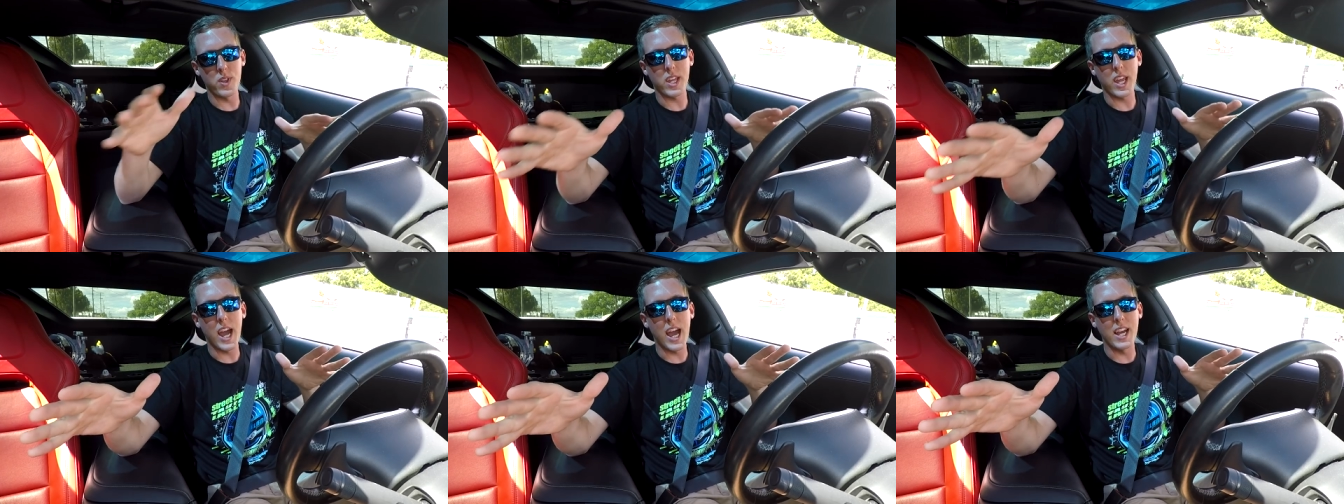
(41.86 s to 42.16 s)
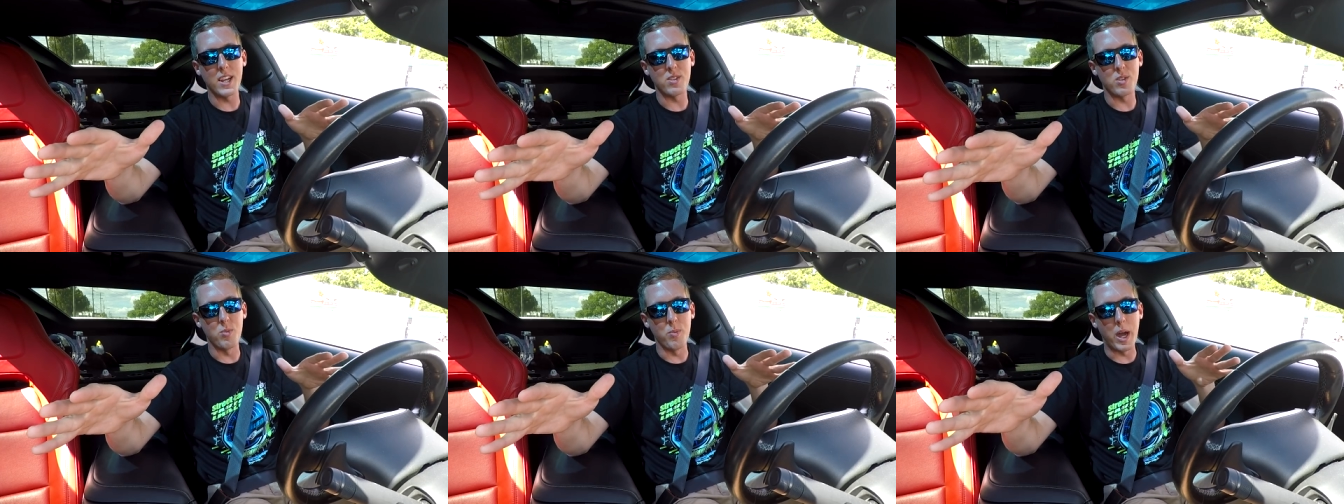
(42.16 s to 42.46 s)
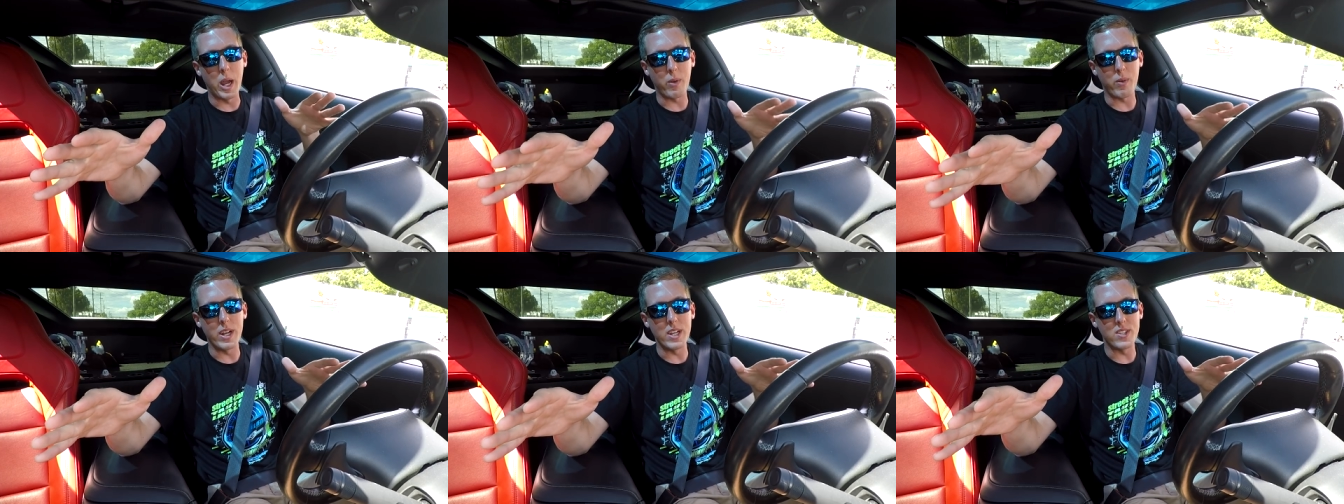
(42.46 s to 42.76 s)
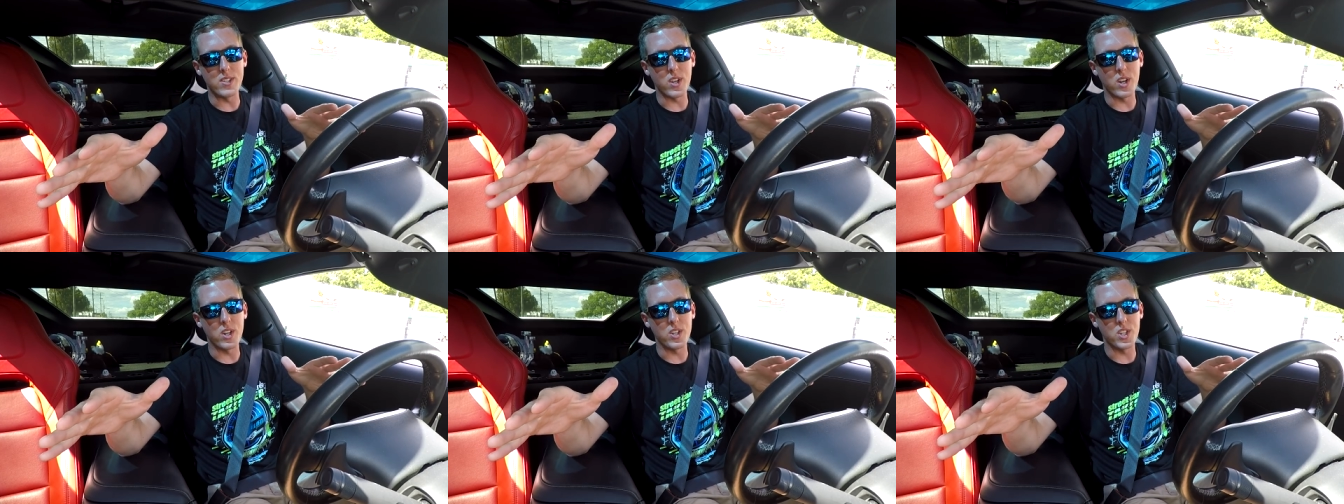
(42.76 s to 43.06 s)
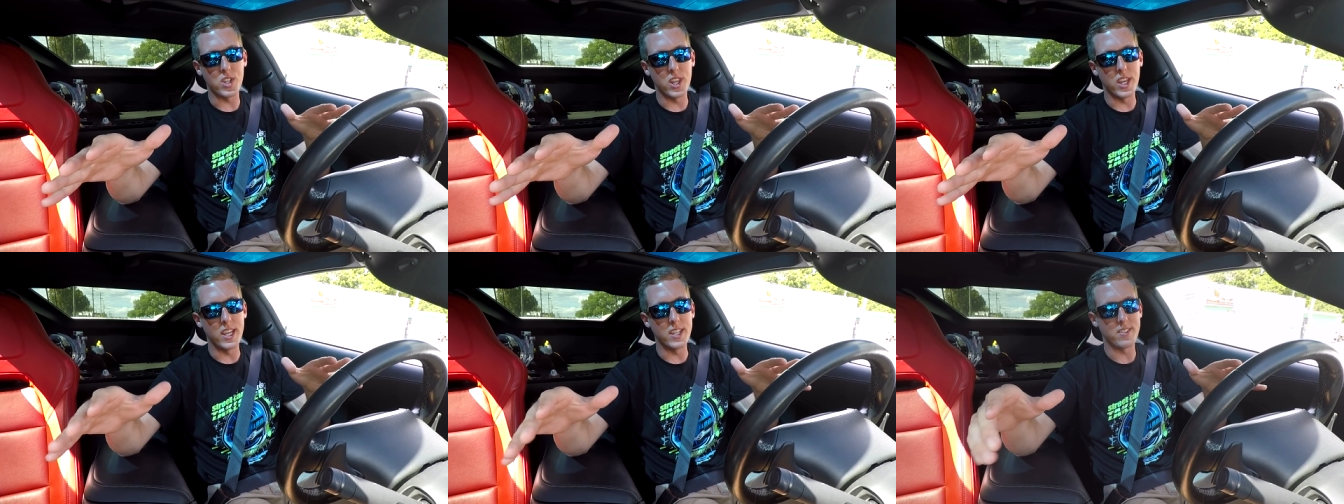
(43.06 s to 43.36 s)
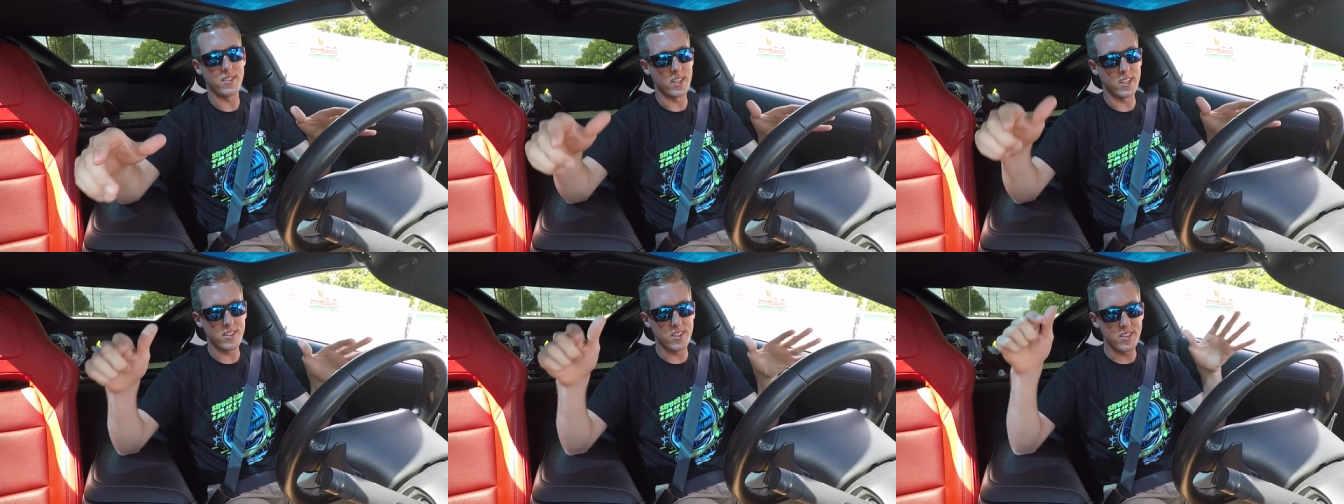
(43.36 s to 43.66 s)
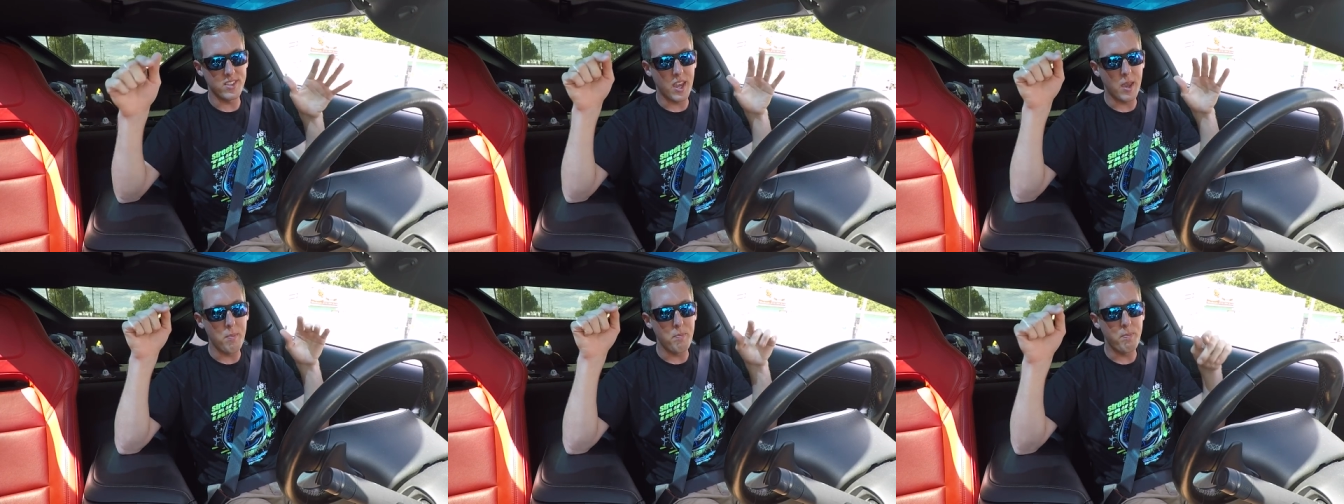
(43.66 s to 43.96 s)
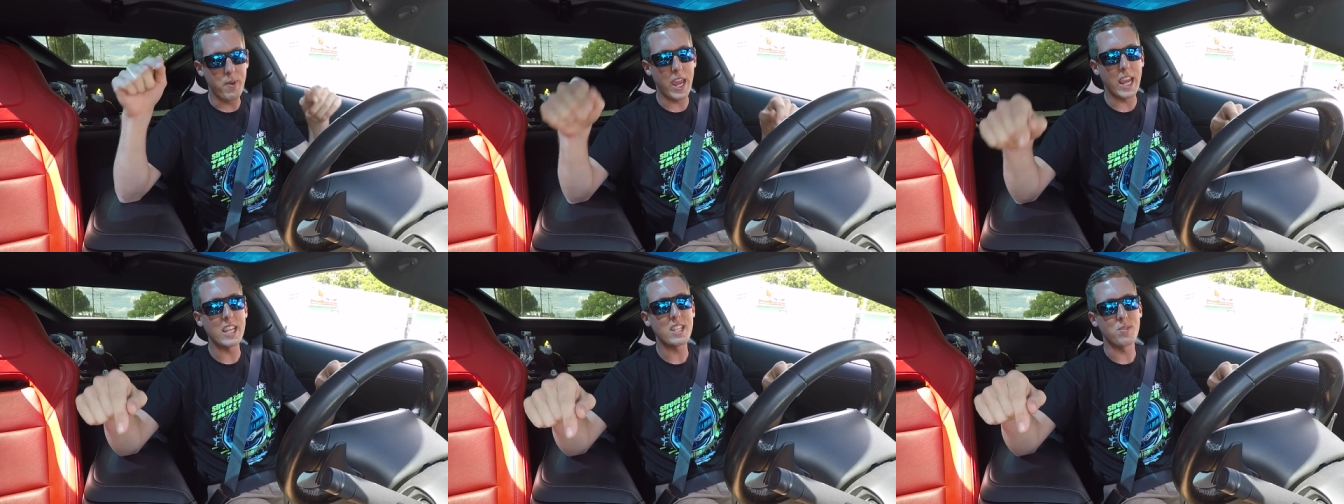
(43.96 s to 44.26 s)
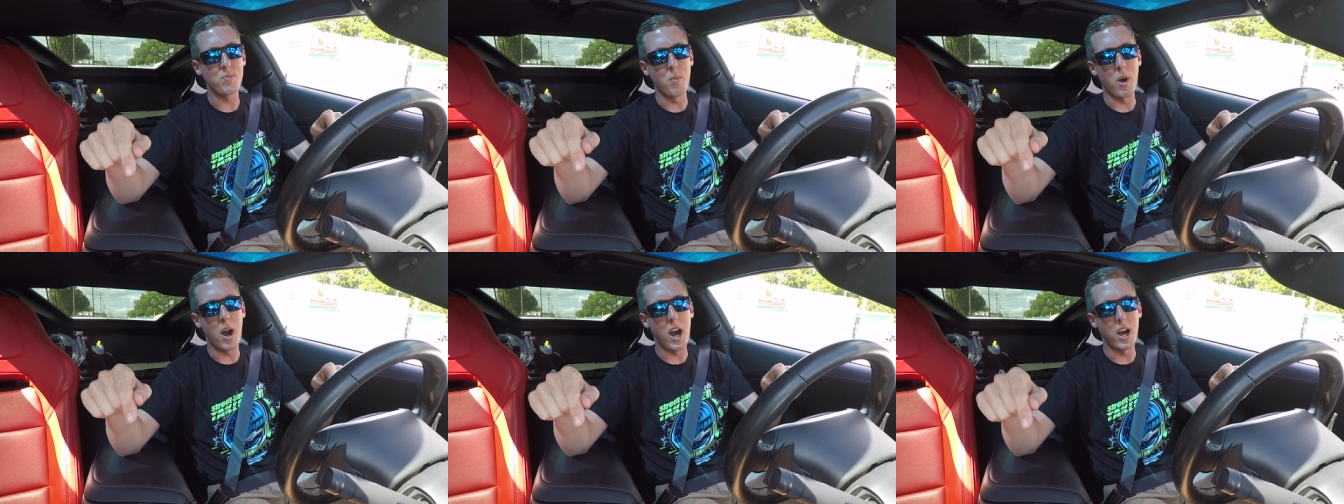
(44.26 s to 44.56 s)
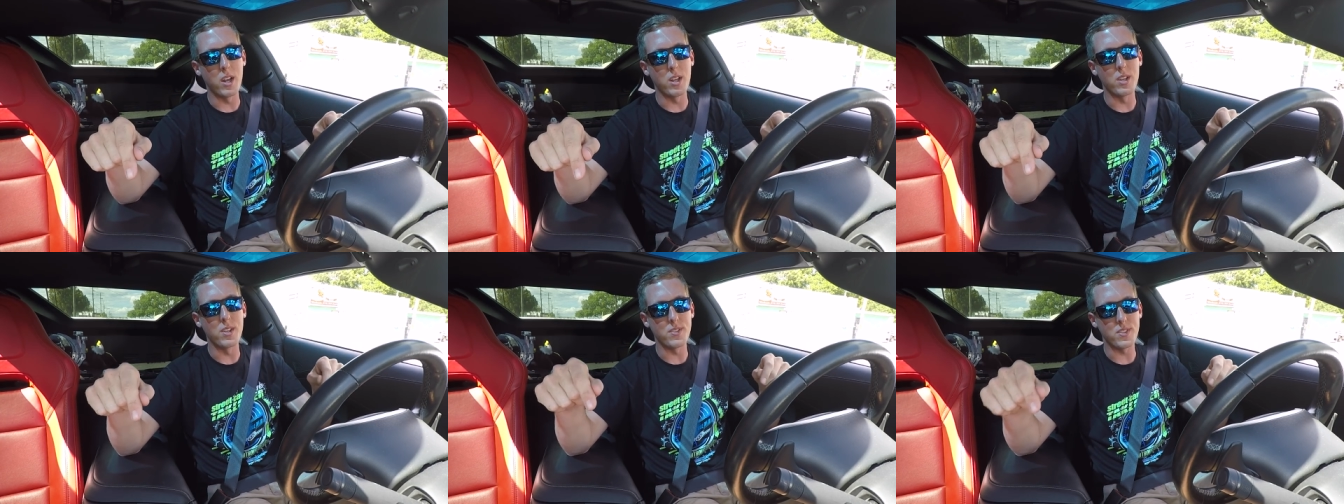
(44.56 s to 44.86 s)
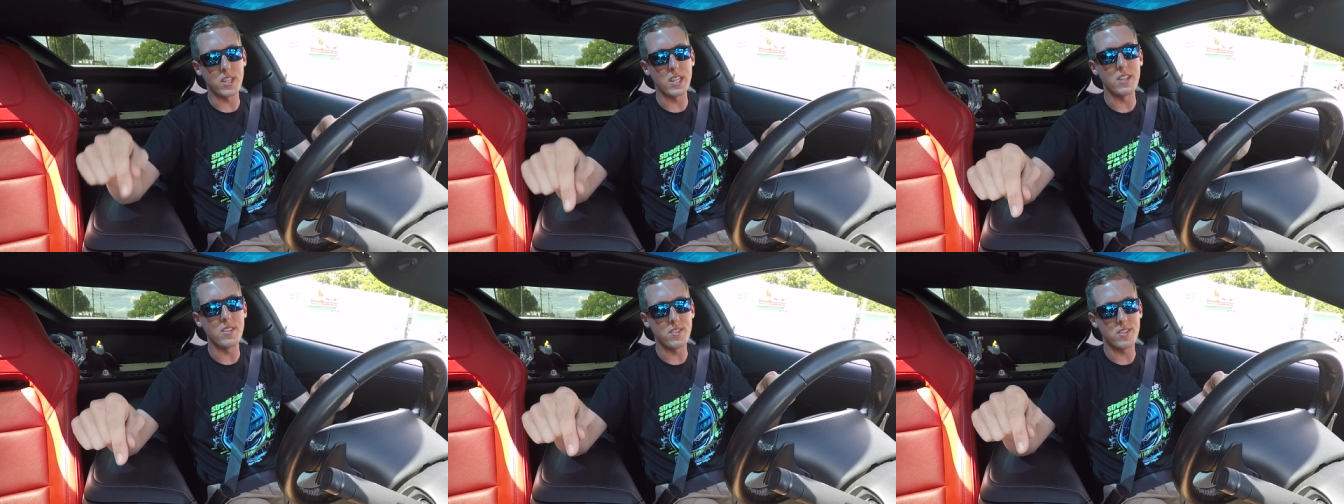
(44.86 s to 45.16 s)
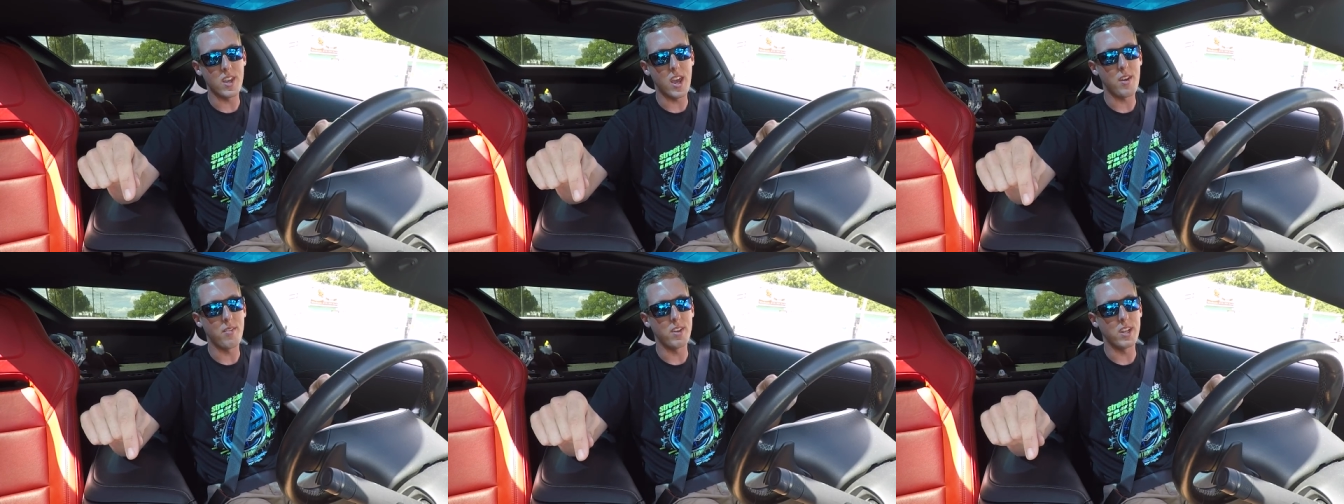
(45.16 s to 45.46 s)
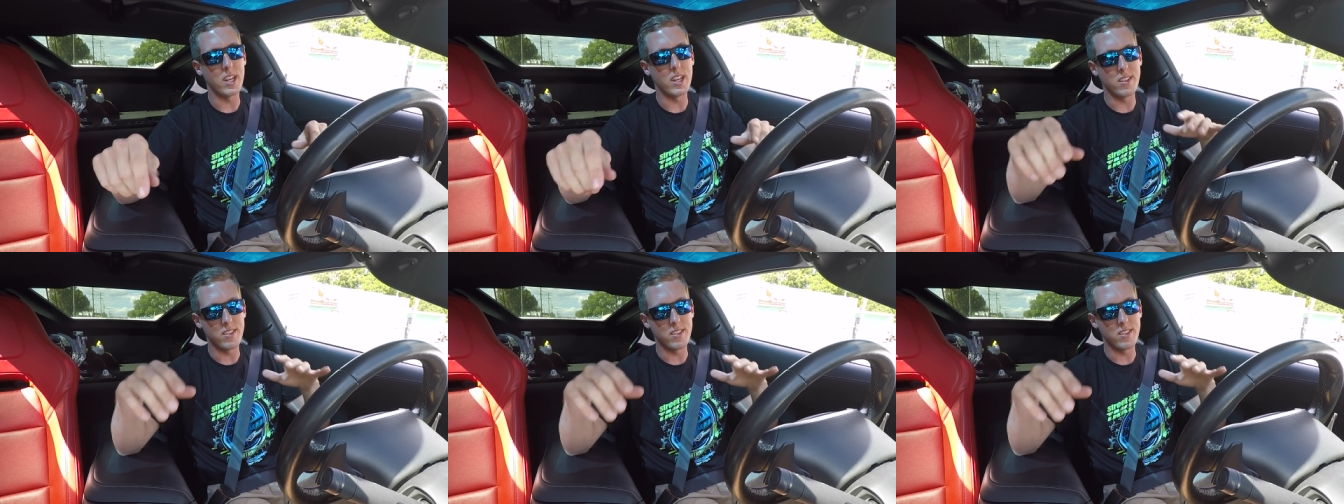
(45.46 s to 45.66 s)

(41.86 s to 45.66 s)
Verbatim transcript: for the guys who might research this, this is a base model C7.